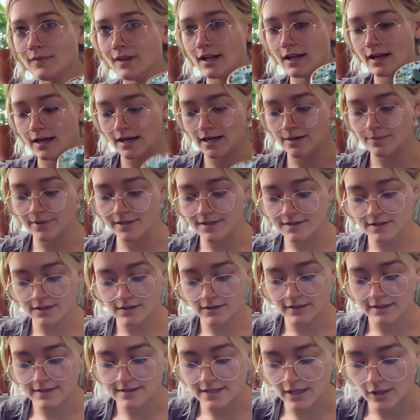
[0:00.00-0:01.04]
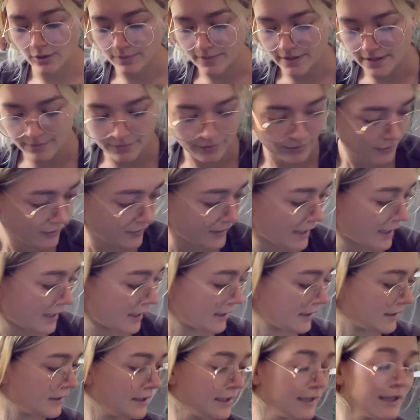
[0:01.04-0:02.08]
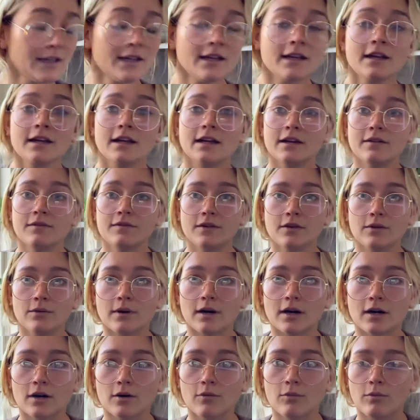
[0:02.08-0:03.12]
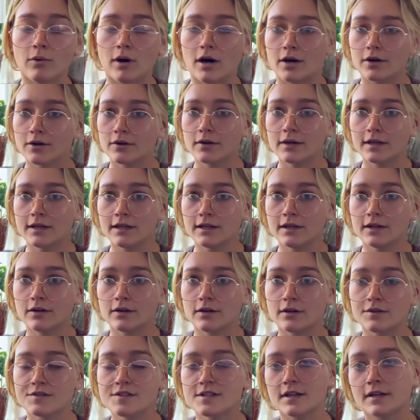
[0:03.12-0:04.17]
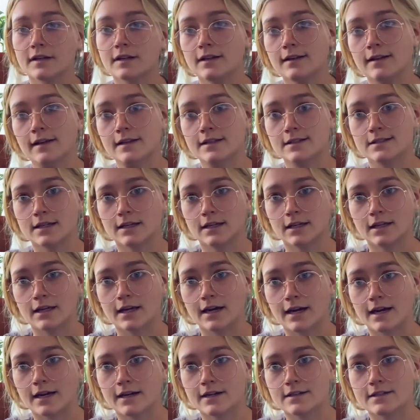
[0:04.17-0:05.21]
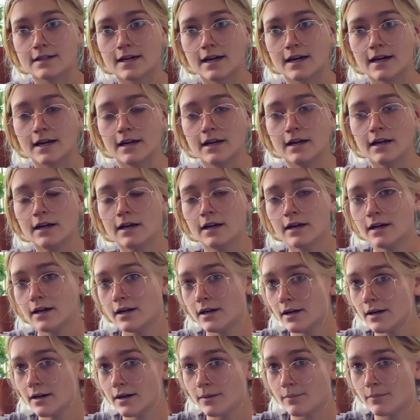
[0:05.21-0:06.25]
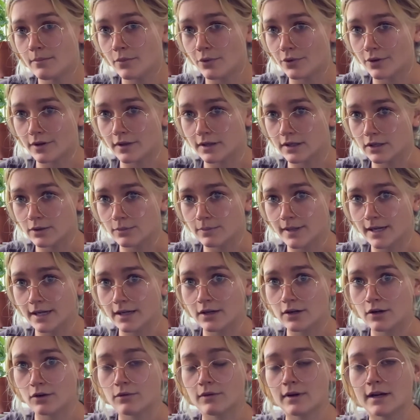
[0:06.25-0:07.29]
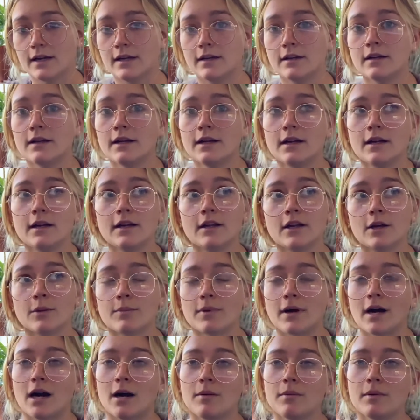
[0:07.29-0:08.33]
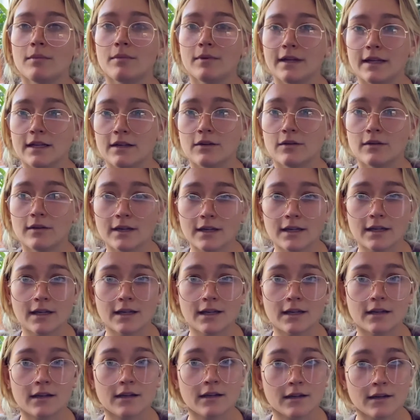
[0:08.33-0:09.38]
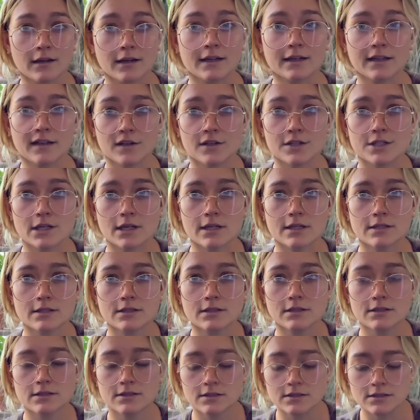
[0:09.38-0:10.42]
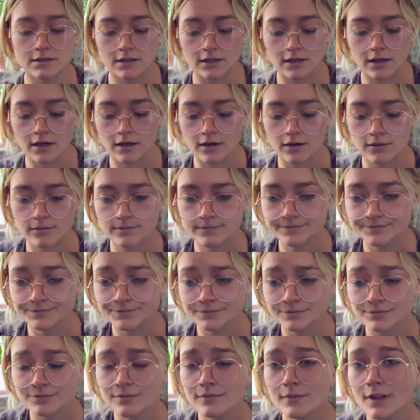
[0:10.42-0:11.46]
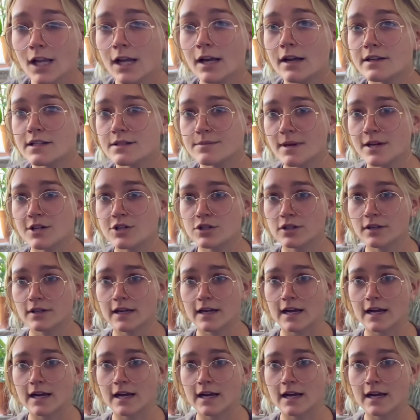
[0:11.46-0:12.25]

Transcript: I basically tell people that if you are watering your succulents and cacti more than you pay your rent, you're probably doing it an injustice, especially